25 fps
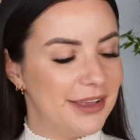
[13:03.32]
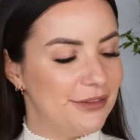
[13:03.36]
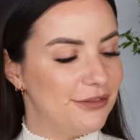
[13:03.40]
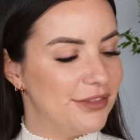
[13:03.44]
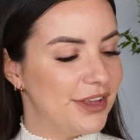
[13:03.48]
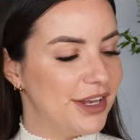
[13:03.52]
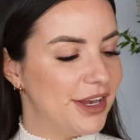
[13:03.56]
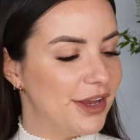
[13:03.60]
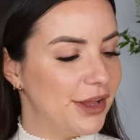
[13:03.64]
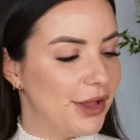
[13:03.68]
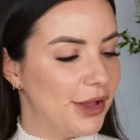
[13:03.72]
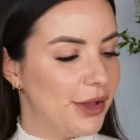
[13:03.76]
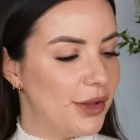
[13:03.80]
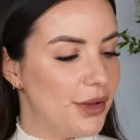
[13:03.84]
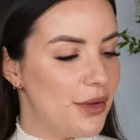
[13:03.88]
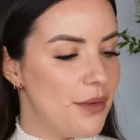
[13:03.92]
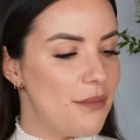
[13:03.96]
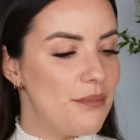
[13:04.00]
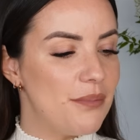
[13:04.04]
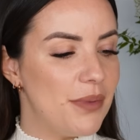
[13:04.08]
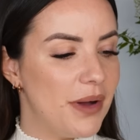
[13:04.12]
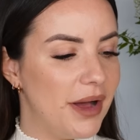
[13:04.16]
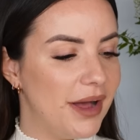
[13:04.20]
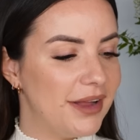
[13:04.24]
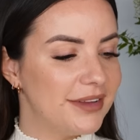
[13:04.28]

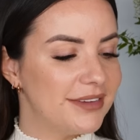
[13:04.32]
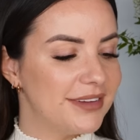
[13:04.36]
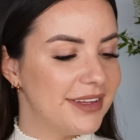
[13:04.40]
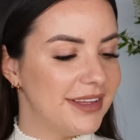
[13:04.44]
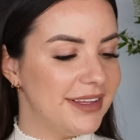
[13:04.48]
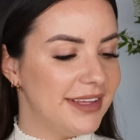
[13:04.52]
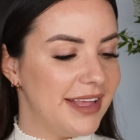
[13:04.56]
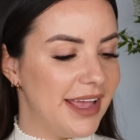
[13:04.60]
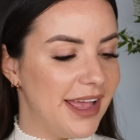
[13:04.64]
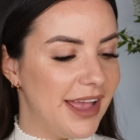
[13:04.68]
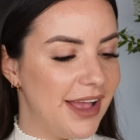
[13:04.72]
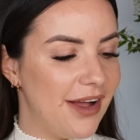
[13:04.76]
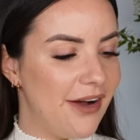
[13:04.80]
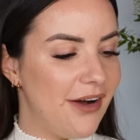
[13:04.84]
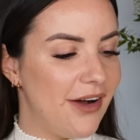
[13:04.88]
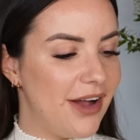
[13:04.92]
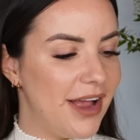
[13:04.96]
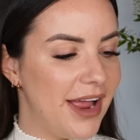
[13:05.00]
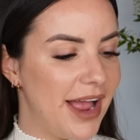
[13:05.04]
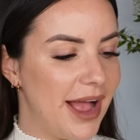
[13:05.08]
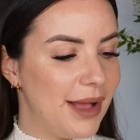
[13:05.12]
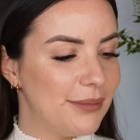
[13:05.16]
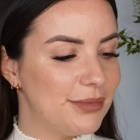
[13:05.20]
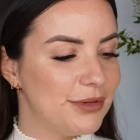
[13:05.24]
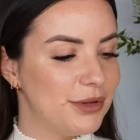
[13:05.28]
video, but yeah,
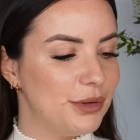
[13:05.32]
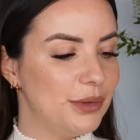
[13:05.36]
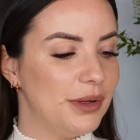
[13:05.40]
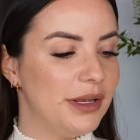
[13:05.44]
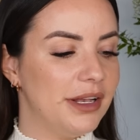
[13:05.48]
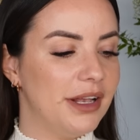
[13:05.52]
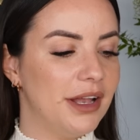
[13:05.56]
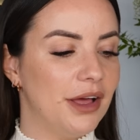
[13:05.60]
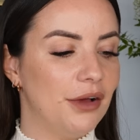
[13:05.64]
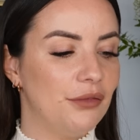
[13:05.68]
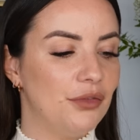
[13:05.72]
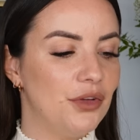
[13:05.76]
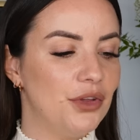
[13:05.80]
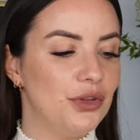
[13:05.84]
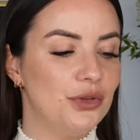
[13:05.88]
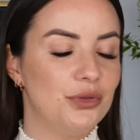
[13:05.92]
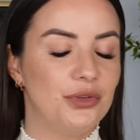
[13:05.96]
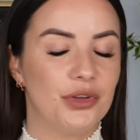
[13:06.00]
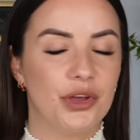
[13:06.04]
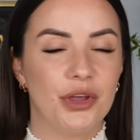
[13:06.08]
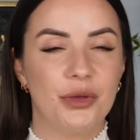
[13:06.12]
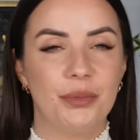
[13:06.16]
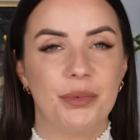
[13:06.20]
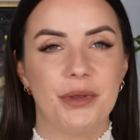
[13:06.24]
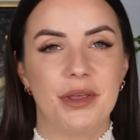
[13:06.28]
I absolutely love
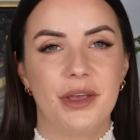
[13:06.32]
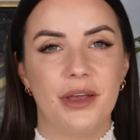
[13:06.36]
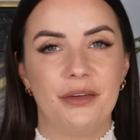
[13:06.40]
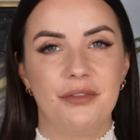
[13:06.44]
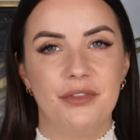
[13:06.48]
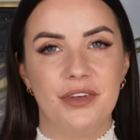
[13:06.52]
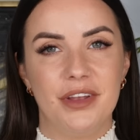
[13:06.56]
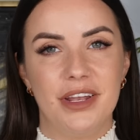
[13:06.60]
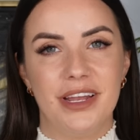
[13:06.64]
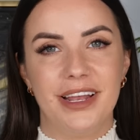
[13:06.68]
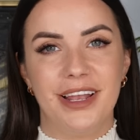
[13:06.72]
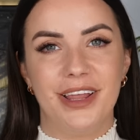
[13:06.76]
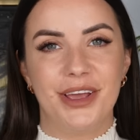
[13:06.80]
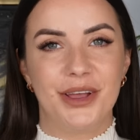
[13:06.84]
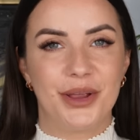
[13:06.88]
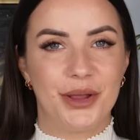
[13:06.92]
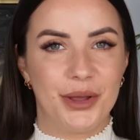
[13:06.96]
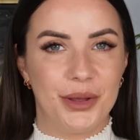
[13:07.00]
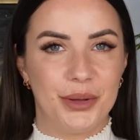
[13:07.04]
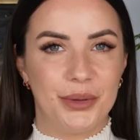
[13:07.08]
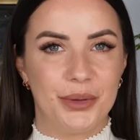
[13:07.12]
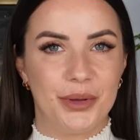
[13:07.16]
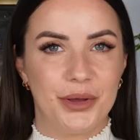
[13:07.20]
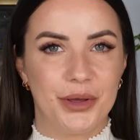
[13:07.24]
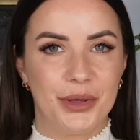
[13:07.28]
Utopia Vanilla
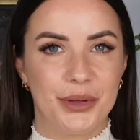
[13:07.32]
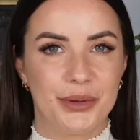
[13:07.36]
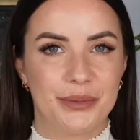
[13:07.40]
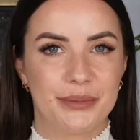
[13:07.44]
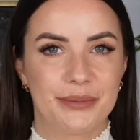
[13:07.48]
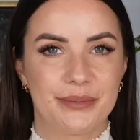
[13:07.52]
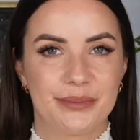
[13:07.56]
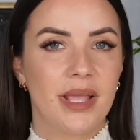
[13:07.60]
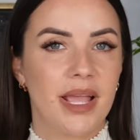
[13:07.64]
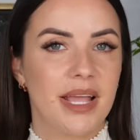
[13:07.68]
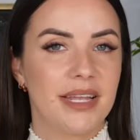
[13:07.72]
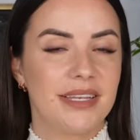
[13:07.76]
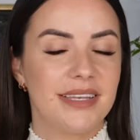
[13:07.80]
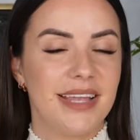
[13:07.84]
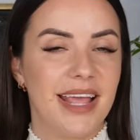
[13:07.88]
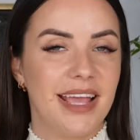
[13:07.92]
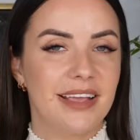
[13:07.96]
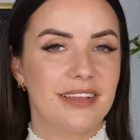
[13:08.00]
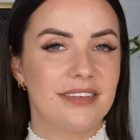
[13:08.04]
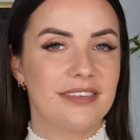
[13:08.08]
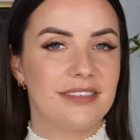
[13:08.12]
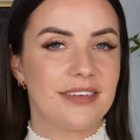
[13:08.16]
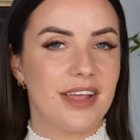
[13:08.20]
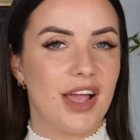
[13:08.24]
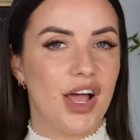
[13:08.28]
Coco.
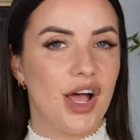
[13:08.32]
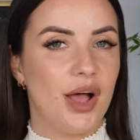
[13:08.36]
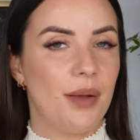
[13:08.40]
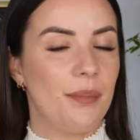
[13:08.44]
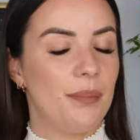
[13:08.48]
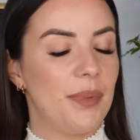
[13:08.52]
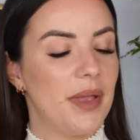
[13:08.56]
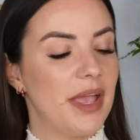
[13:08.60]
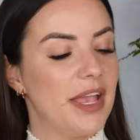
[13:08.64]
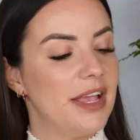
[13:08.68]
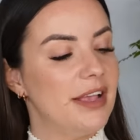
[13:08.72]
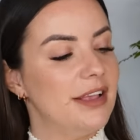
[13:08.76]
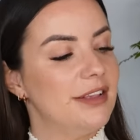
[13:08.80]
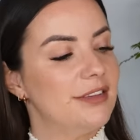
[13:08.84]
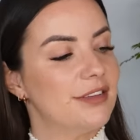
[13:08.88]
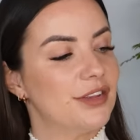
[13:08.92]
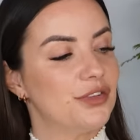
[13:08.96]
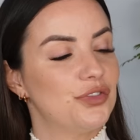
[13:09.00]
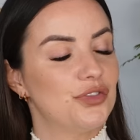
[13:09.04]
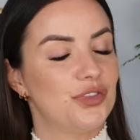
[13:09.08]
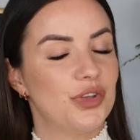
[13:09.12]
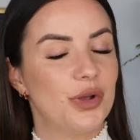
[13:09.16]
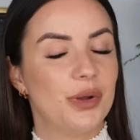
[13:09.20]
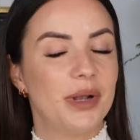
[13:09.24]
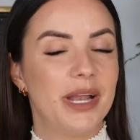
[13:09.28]
Next up is
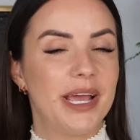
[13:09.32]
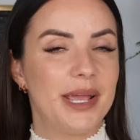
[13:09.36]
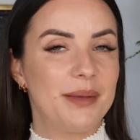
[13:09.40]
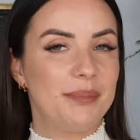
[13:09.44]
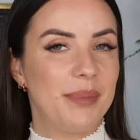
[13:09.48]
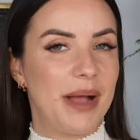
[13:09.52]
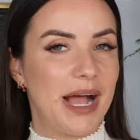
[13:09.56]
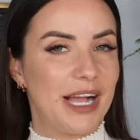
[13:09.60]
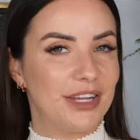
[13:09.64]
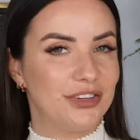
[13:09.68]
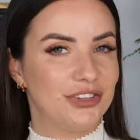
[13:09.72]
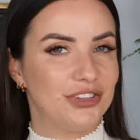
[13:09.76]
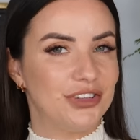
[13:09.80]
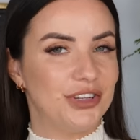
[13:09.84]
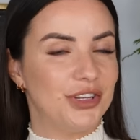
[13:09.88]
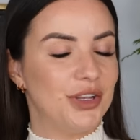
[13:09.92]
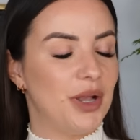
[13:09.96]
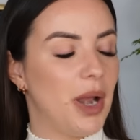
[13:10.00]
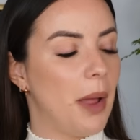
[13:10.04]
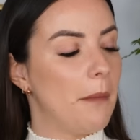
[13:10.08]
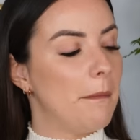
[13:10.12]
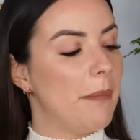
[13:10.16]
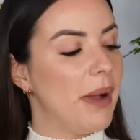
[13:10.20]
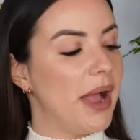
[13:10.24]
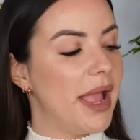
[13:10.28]
Soleil
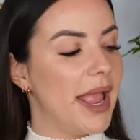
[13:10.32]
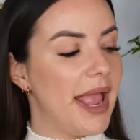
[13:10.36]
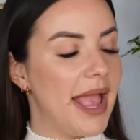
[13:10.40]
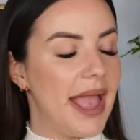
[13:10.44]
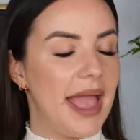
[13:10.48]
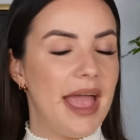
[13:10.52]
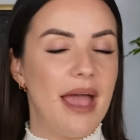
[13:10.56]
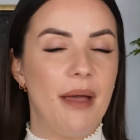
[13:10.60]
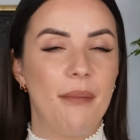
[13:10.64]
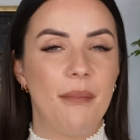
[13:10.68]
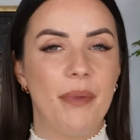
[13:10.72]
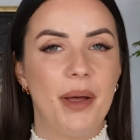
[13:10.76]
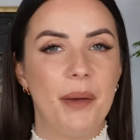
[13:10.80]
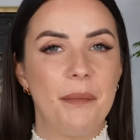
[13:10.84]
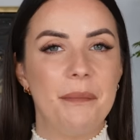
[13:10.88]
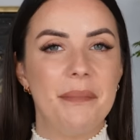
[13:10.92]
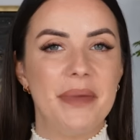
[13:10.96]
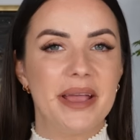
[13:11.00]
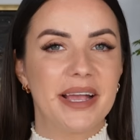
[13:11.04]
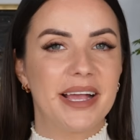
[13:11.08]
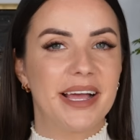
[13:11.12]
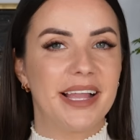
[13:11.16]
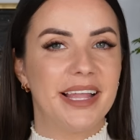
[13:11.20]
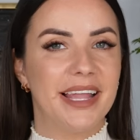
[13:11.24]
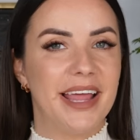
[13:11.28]
Passion by
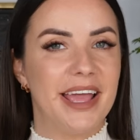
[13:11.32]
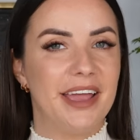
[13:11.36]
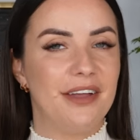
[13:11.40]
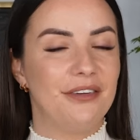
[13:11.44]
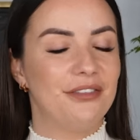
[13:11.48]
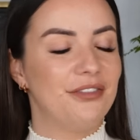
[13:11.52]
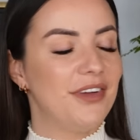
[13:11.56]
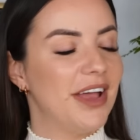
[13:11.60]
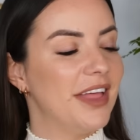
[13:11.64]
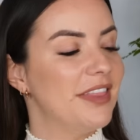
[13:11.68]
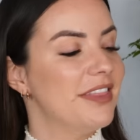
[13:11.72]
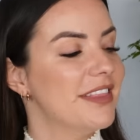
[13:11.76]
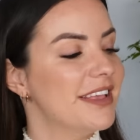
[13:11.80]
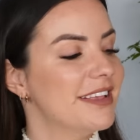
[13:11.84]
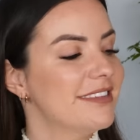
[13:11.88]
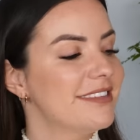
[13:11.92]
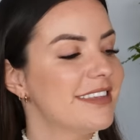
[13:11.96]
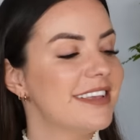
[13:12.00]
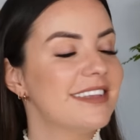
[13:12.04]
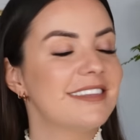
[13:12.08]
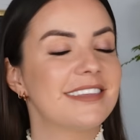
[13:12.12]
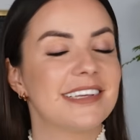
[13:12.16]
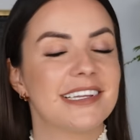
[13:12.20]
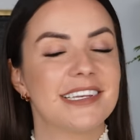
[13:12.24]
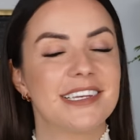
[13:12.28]
M.Micallef. And this
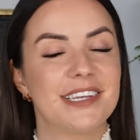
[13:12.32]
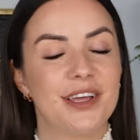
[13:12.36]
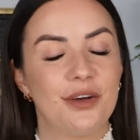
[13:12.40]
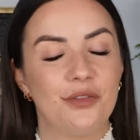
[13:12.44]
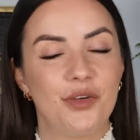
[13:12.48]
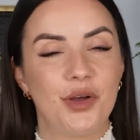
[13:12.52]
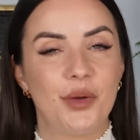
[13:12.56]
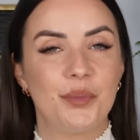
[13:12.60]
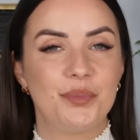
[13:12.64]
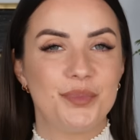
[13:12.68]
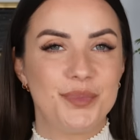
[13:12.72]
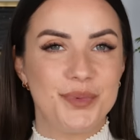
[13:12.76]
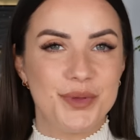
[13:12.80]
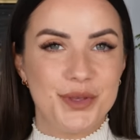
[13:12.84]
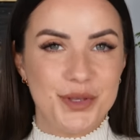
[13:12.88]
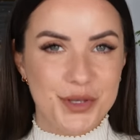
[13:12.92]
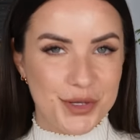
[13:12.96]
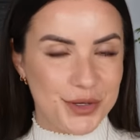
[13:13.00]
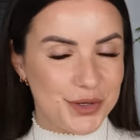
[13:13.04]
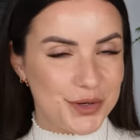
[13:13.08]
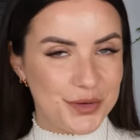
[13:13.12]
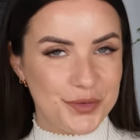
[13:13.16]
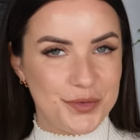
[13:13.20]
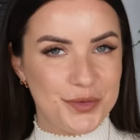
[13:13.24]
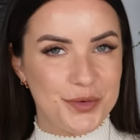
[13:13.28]
is another
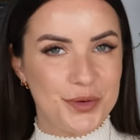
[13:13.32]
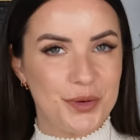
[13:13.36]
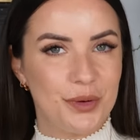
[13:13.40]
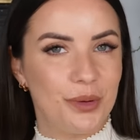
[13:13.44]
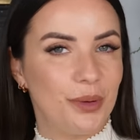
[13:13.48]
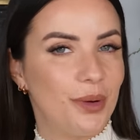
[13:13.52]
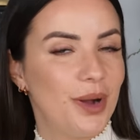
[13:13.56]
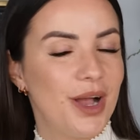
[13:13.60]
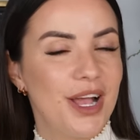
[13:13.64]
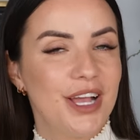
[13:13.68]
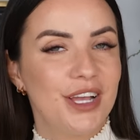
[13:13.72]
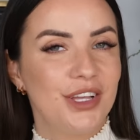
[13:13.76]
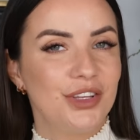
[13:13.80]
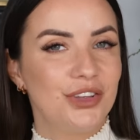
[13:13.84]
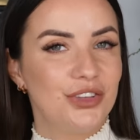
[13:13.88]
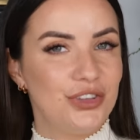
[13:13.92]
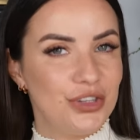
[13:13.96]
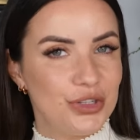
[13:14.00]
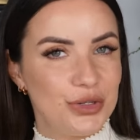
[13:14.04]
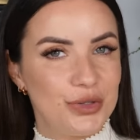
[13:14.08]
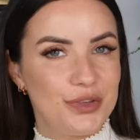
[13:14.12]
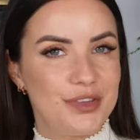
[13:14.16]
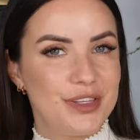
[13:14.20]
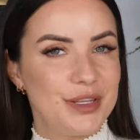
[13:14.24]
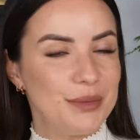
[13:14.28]
beautiful,
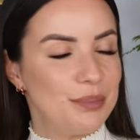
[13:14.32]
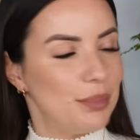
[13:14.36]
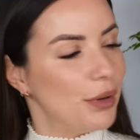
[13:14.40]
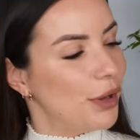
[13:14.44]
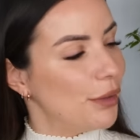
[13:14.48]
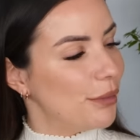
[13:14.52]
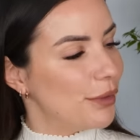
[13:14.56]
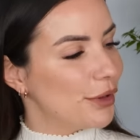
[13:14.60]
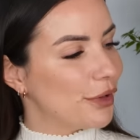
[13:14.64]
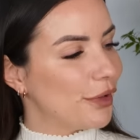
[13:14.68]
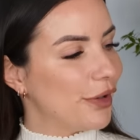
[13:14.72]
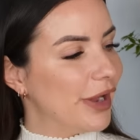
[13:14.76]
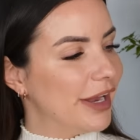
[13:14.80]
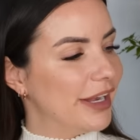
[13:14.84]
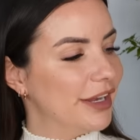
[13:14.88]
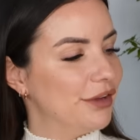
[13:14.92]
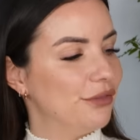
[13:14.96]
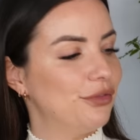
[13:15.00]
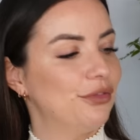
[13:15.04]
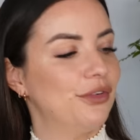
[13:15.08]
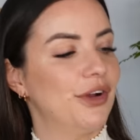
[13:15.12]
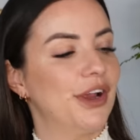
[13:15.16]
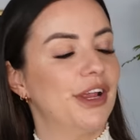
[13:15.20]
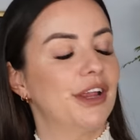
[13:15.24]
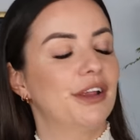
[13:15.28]
juicy
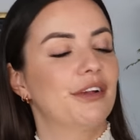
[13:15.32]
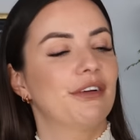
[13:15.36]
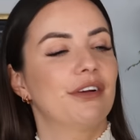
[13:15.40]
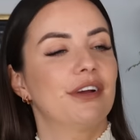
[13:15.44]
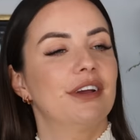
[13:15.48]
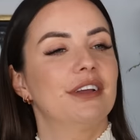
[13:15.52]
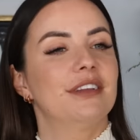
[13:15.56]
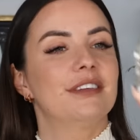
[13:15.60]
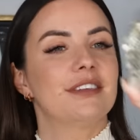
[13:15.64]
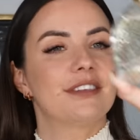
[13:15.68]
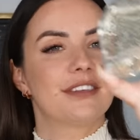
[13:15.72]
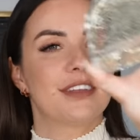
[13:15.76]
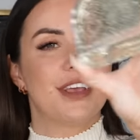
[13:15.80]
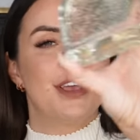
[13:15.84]
pomegranate fragrance.